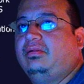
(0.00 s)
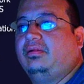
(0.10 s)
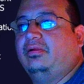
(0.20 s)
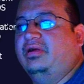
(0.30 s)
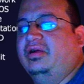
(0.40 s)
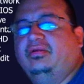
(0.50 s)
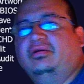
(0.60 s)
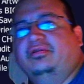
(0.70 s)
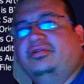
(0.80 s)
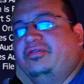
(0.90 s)
All right, uh,
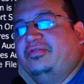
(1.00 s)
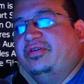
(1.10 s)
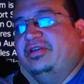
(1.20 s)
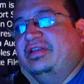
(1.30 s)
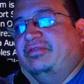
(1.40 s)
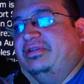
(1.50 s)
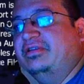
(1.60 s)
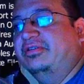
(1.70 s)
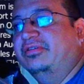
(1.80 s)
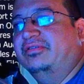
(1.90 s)
another thing that we need
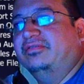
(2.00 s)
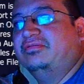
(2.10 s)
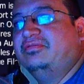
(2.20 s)
to do,